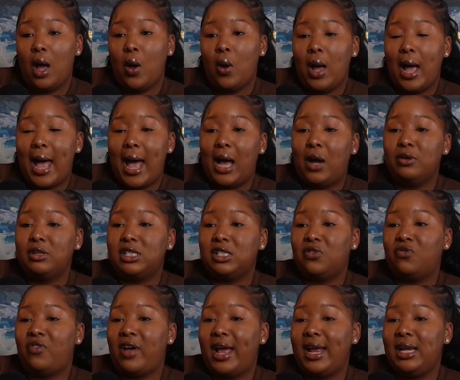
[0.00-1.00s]
how does
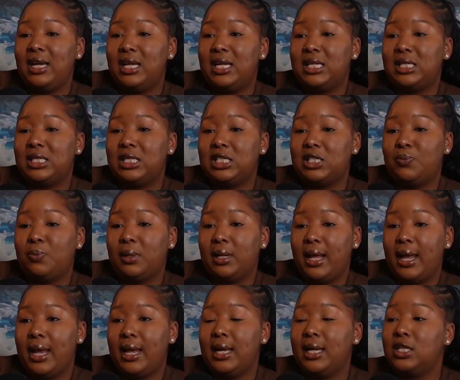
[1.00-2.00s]
finances
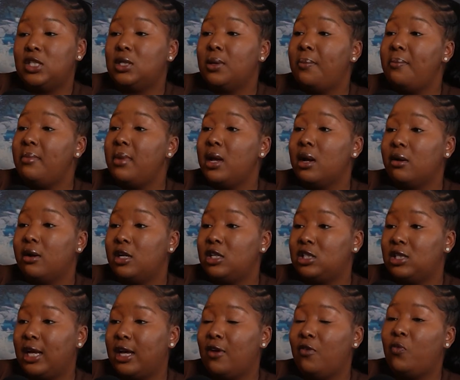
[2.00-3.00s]
play into
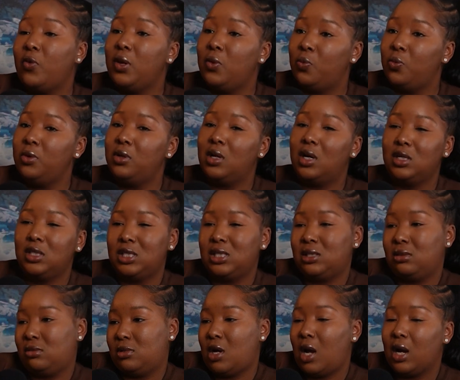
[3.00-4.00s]
marriage? Like, if we, you know,
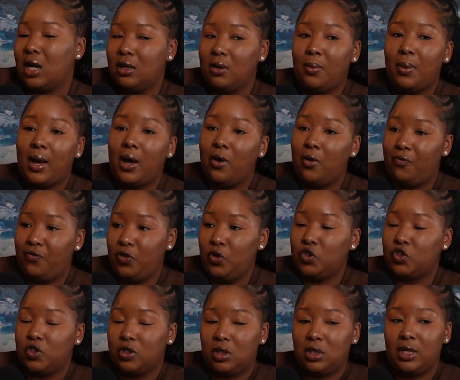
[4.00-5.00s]
just talking about
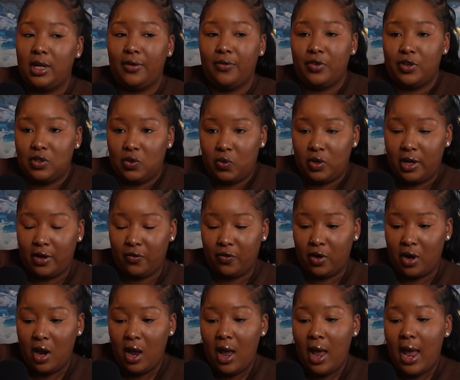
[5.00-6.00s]
future endeavors or
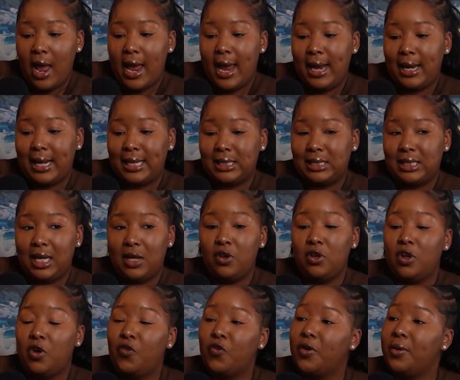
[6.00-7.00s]
whatever. And I said, you
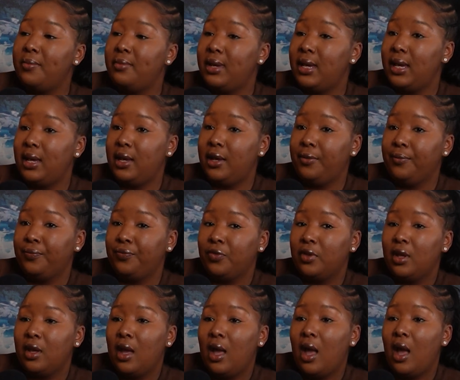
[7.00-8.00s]
know, for me,
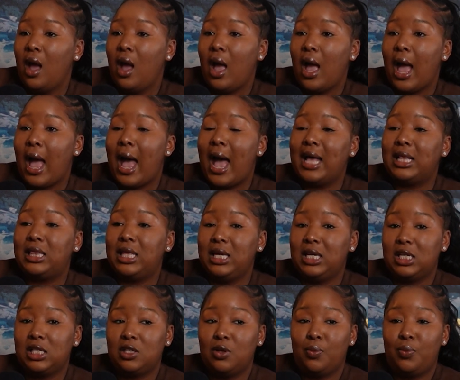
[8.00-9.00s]
I think
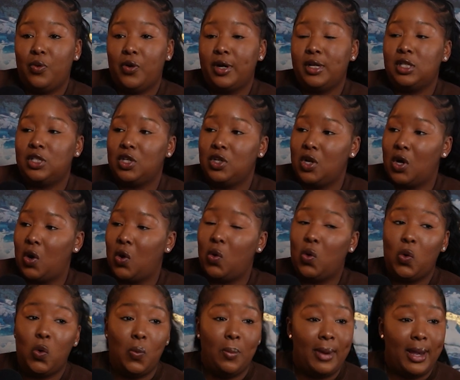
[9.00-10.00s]
it's important to know
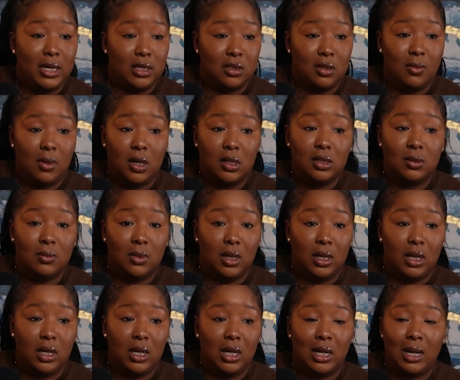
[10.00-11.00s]
who makes the most
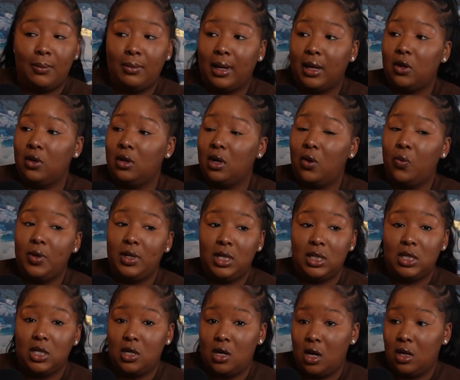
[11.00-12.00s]
money. And I'm like, you know, we need
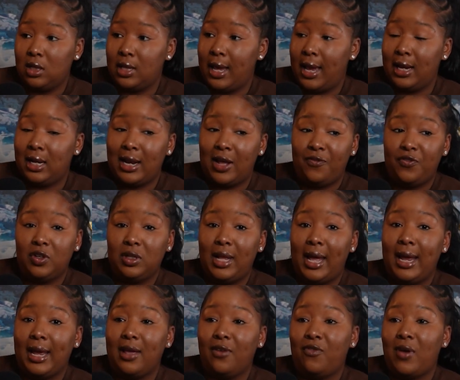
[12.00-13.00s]
to know that. And I feel
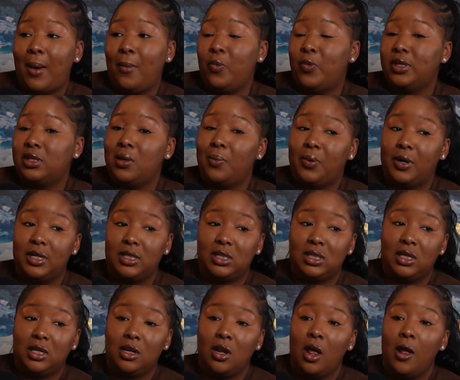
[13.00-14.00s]
like if I'm with the
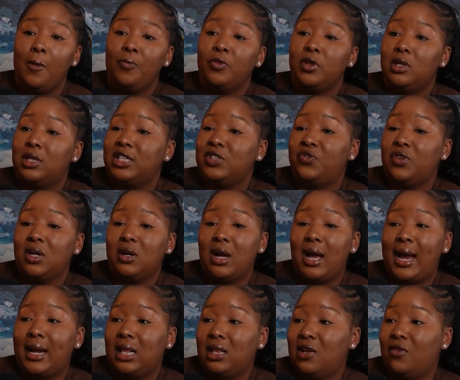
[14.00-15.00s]
person, let's figure out
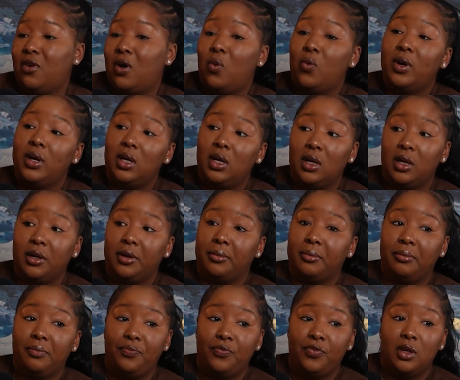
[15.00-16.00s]
how to live on one income.
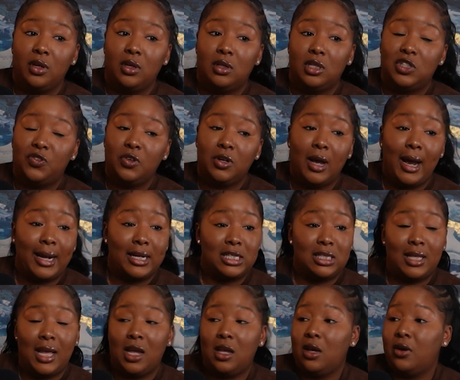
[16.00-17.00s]
Let's figure out how to
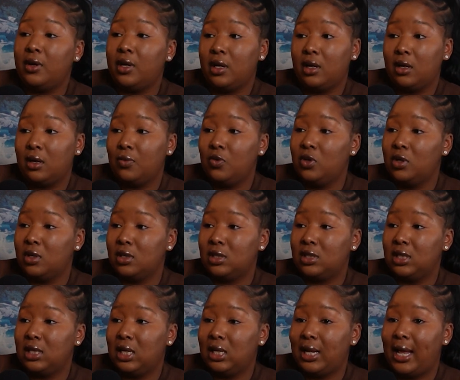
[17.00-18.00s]
stack your income. You know what I'm
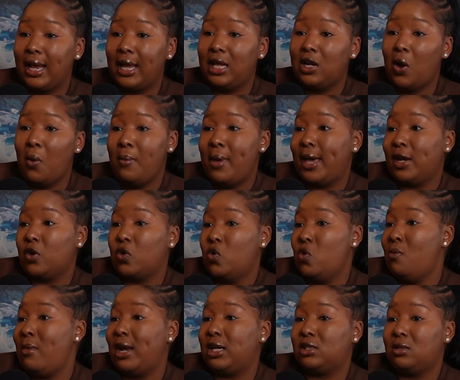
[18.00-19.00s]
saying? Like, it don't matter
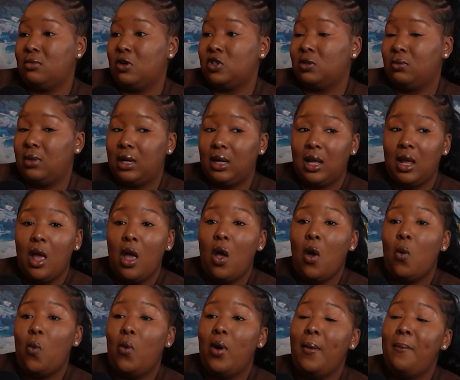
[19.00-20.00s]
who makes the most money.
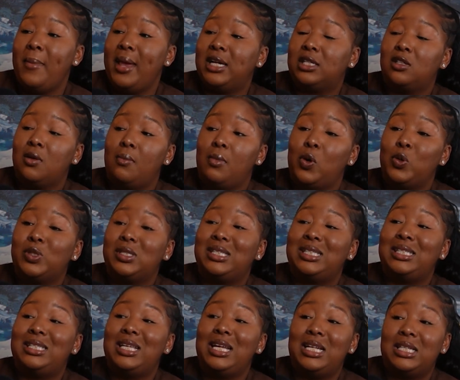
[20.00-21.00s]
What makes the
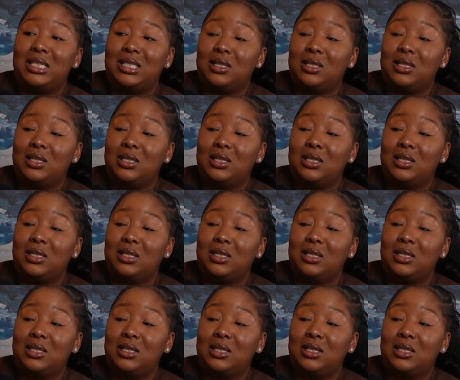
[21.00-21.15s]
most sense